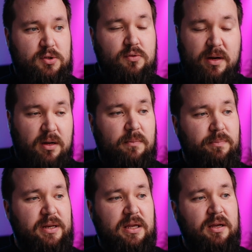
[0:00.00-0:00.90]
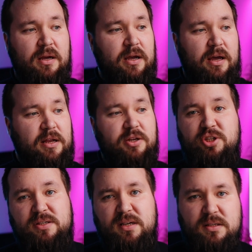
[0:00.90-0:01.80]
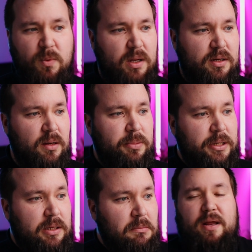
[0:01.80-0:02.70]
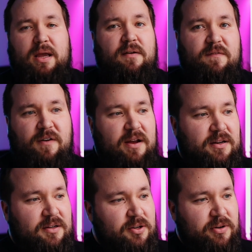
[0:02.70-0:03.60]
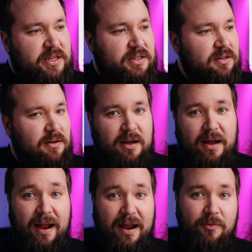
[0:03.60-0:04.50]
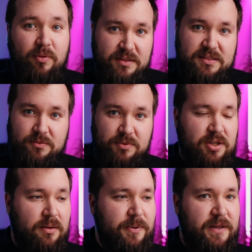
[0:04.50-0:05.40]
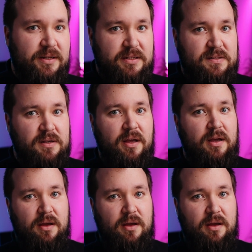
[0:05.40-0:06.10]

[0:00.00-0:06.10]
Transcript: to a company and it just says one company. Okay, fine, great. I want to see which company it is.